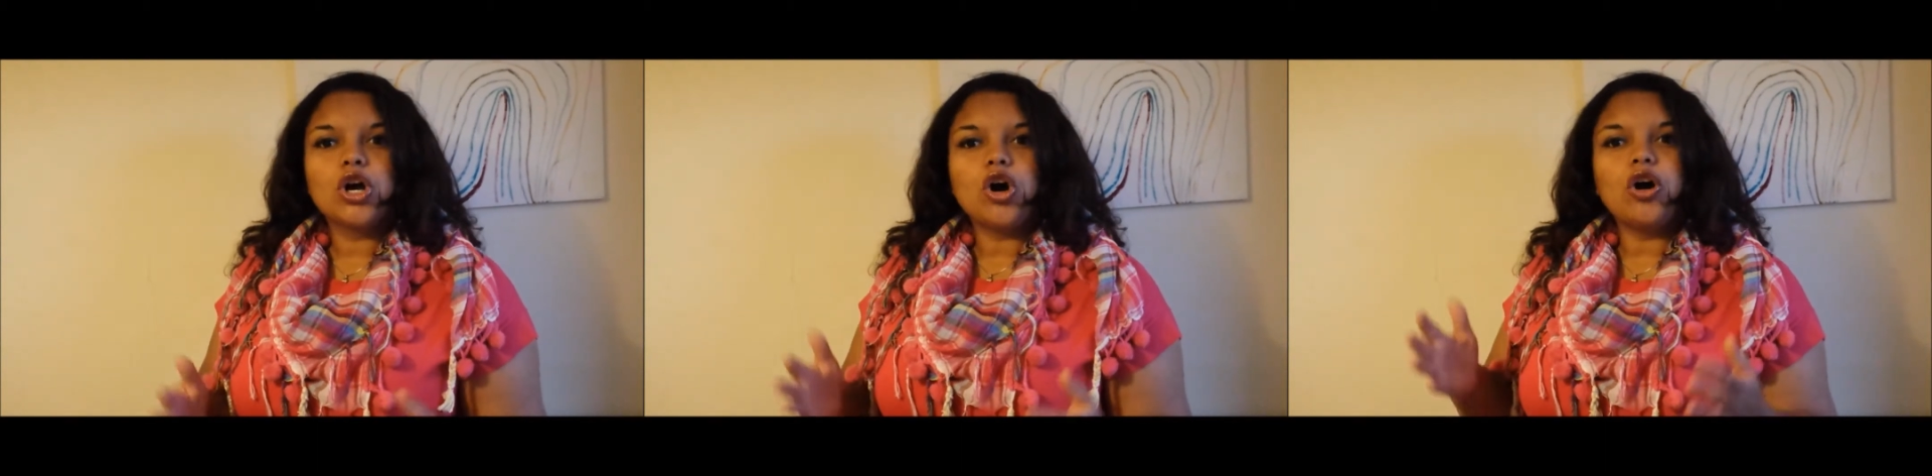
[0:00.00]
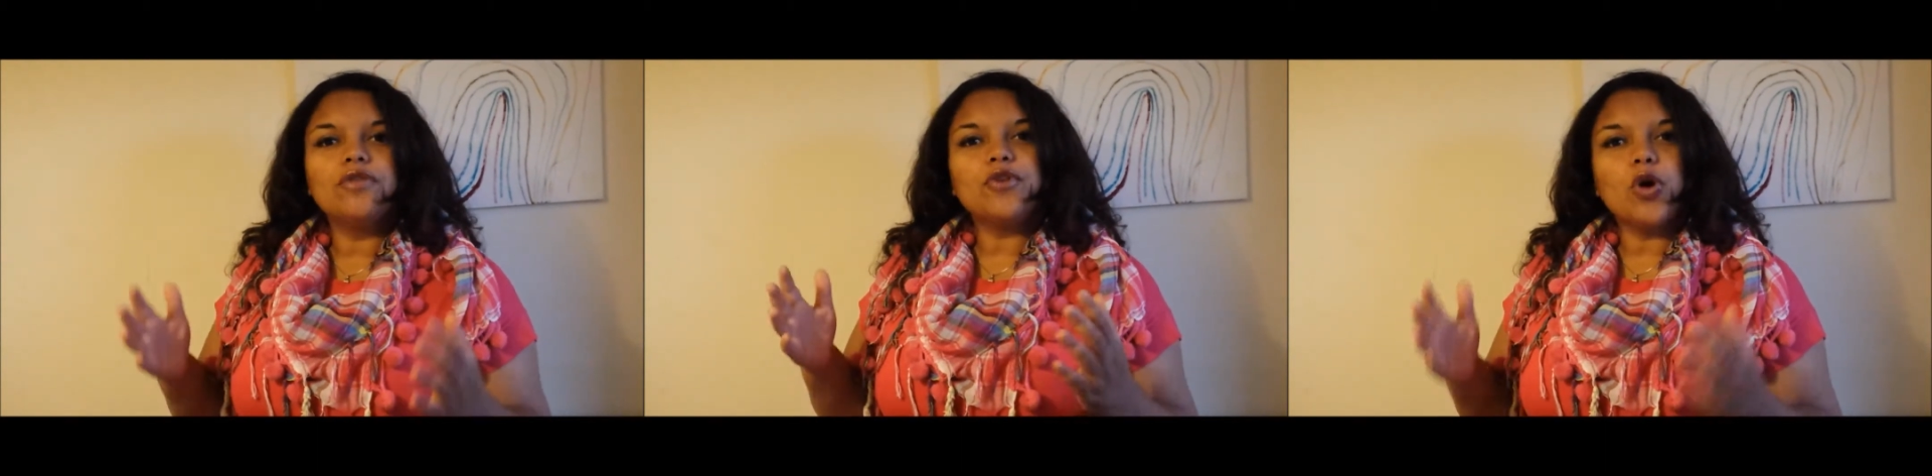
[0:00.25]

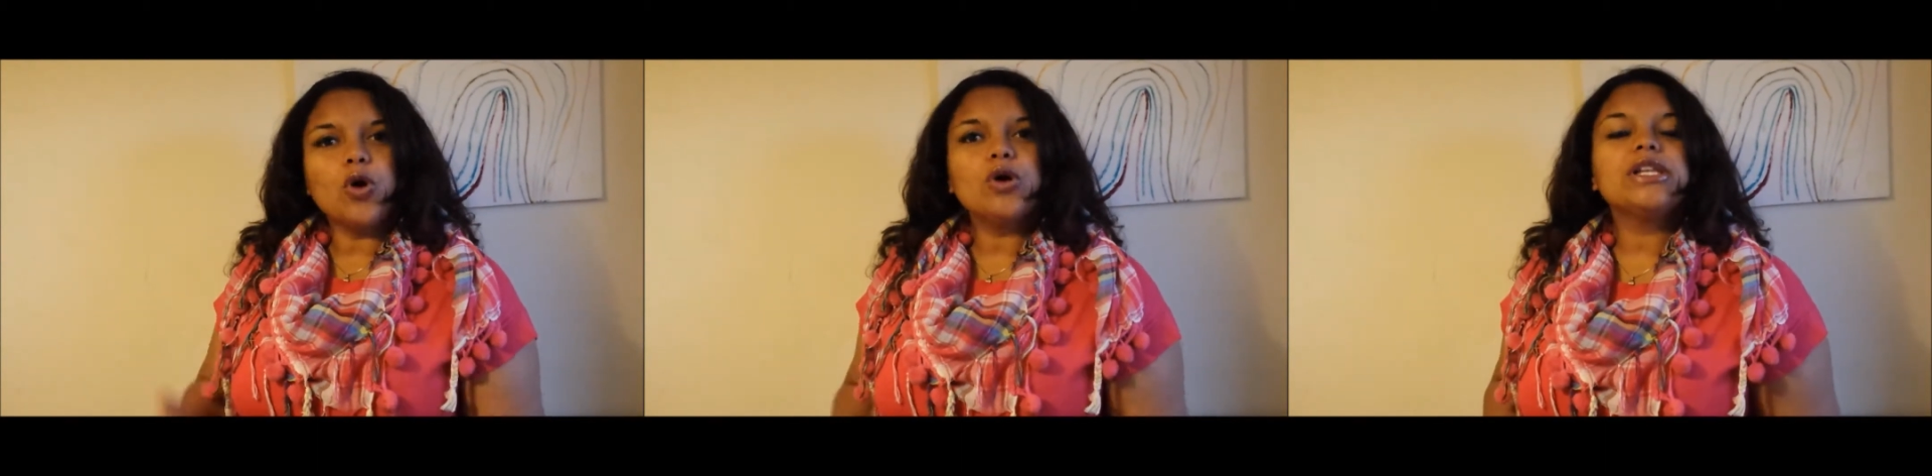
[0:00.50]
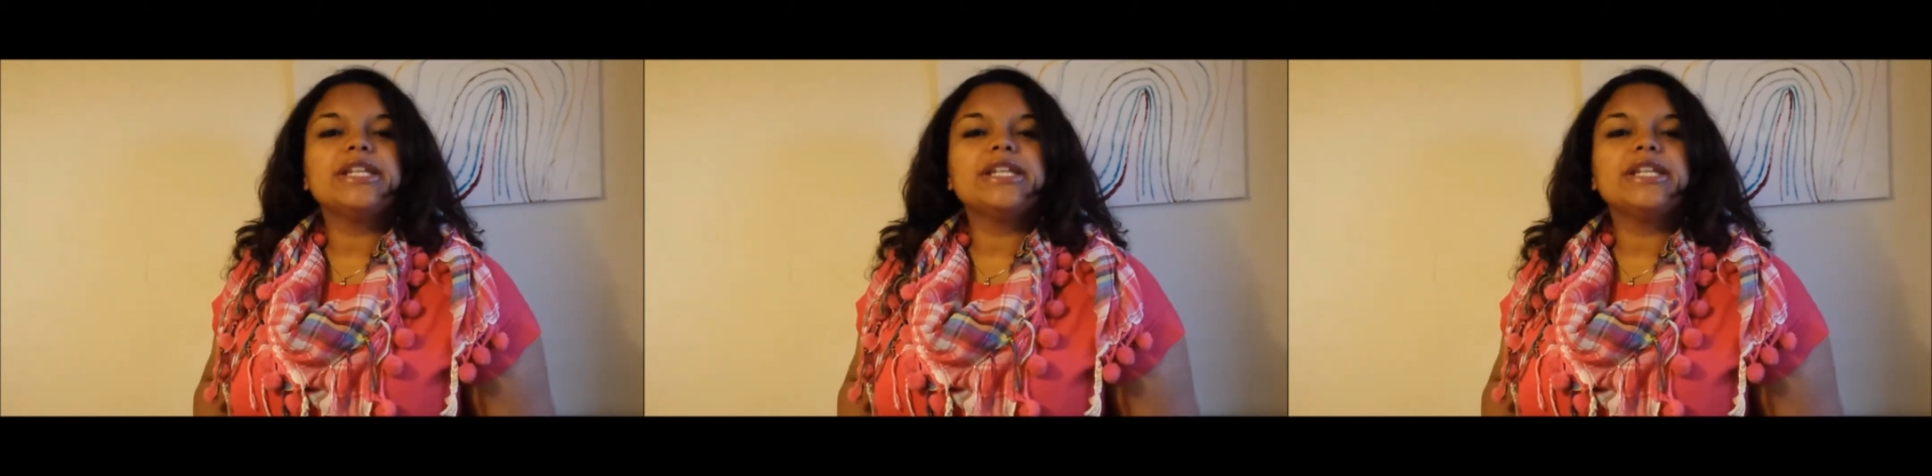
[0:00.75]
of all